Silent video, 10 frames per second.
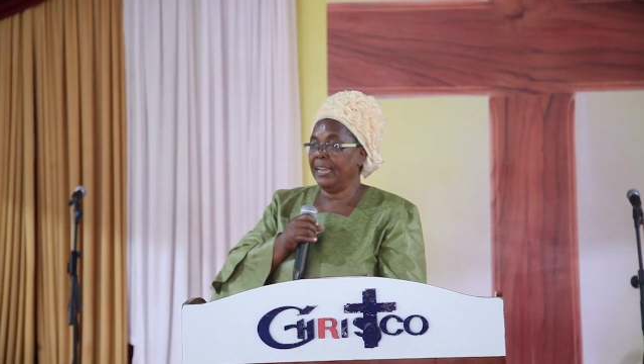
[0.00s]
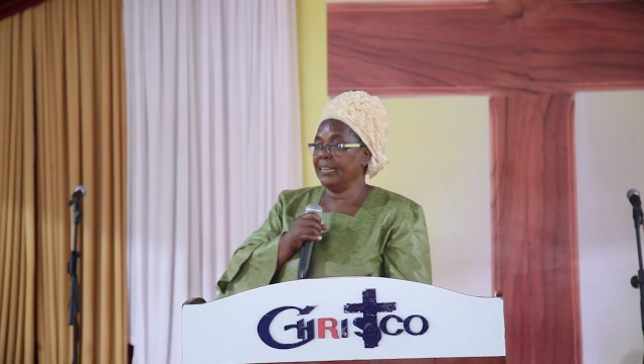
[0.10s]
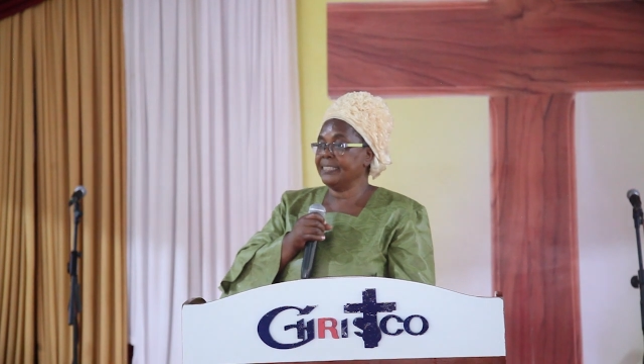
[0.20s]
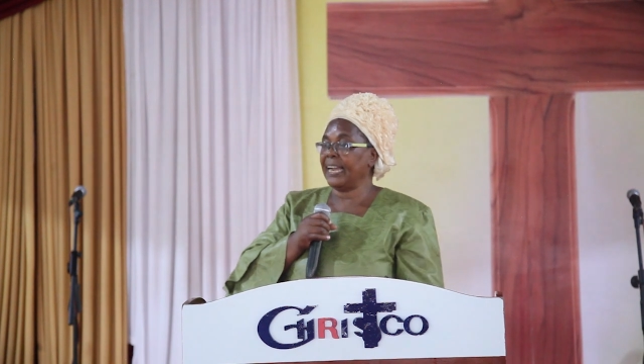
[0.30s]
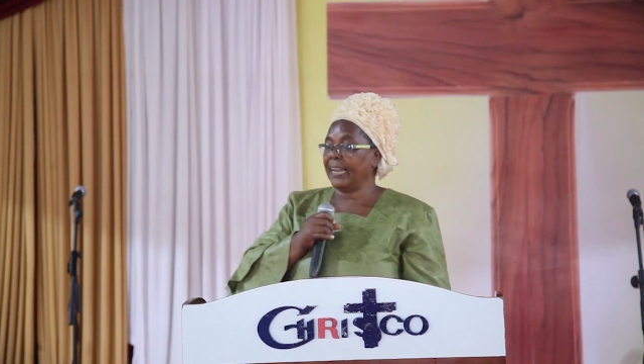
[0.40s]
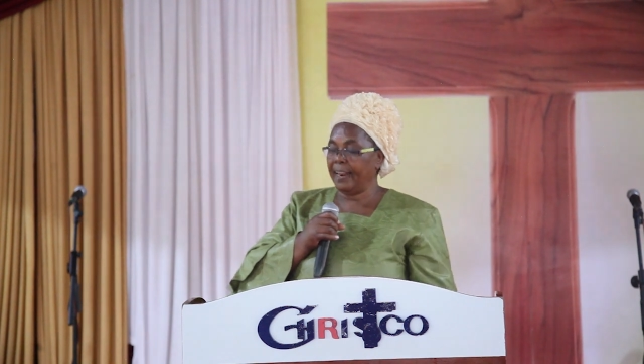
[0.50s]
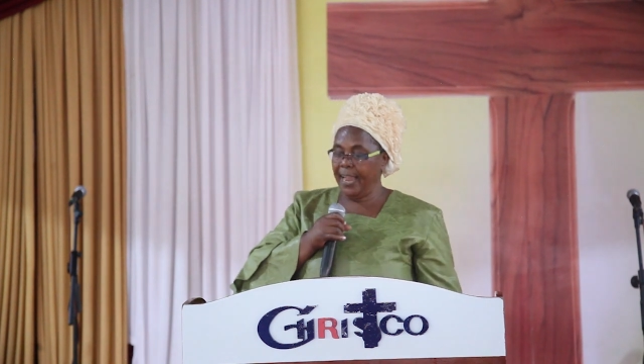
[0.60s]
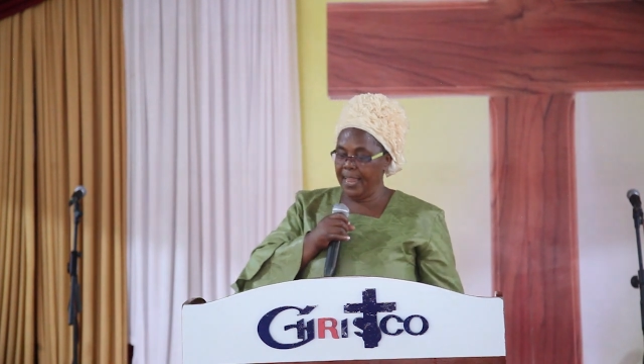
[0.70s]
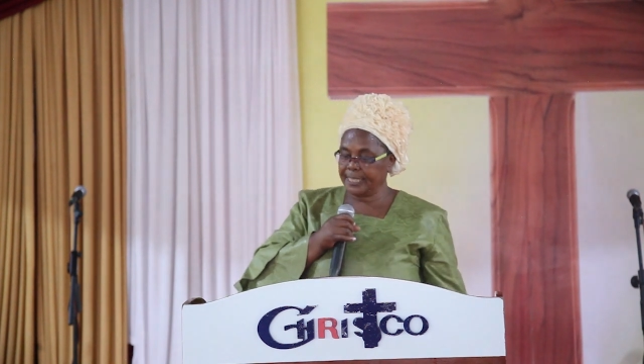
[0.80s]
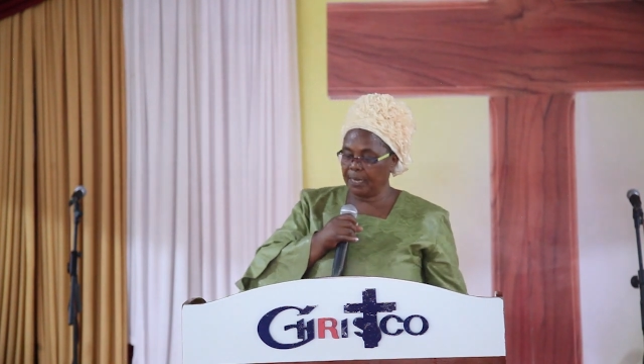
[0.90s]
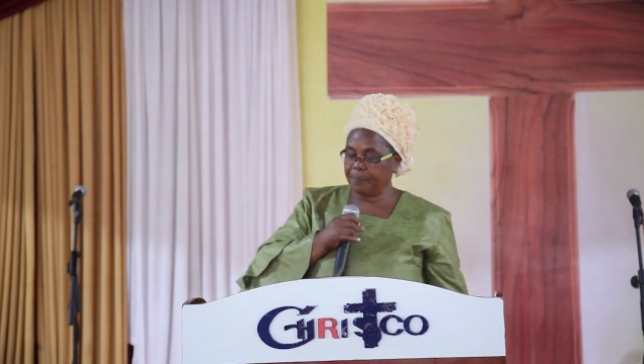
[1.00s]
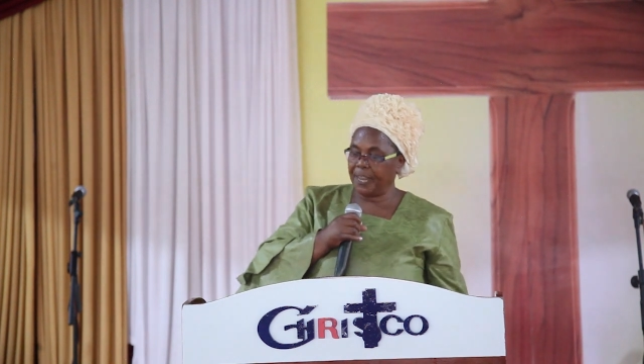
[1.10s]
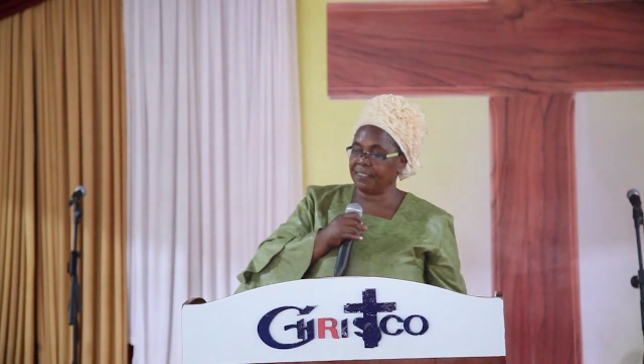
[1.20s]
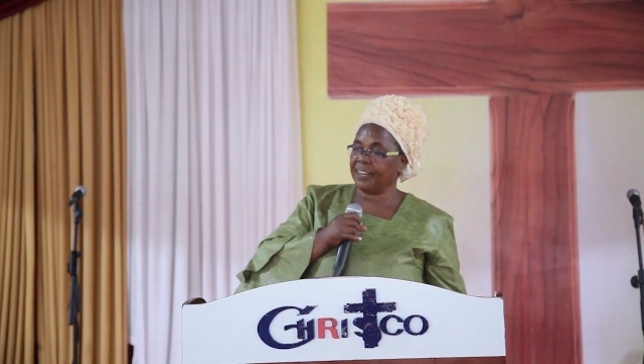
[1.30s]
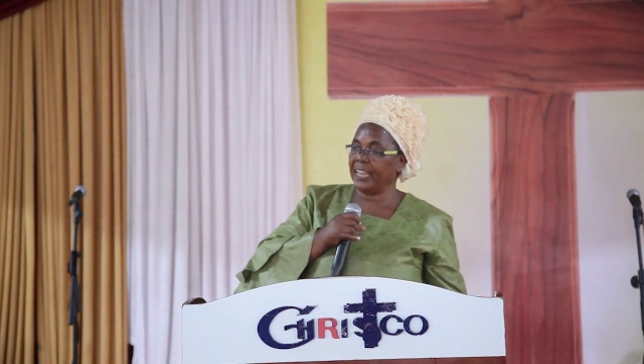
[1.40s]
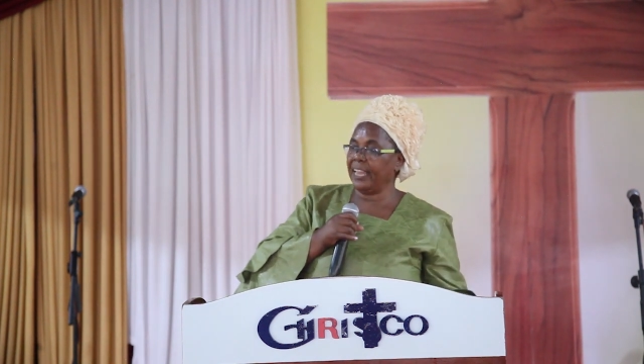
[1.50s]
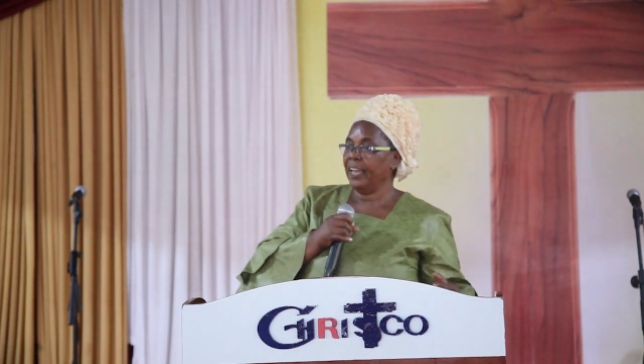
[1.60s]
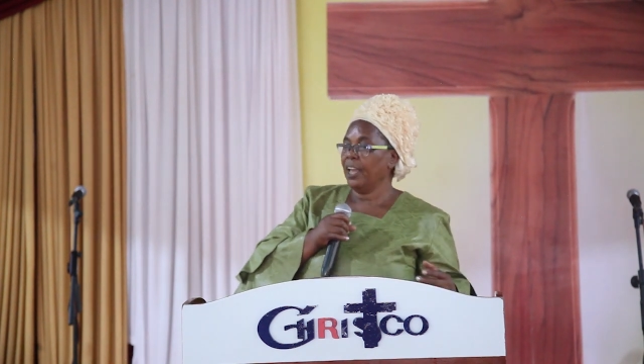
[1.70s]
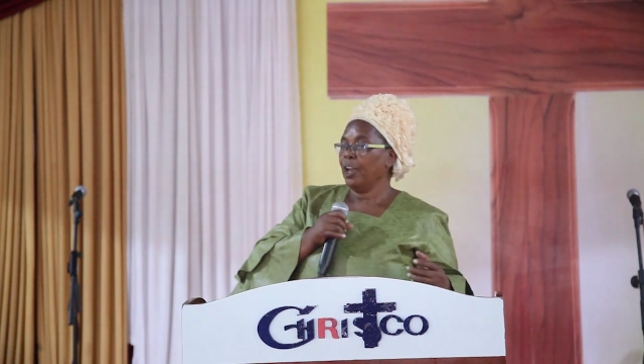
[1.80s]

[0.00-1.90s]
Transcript: In Zechariah chapter 3,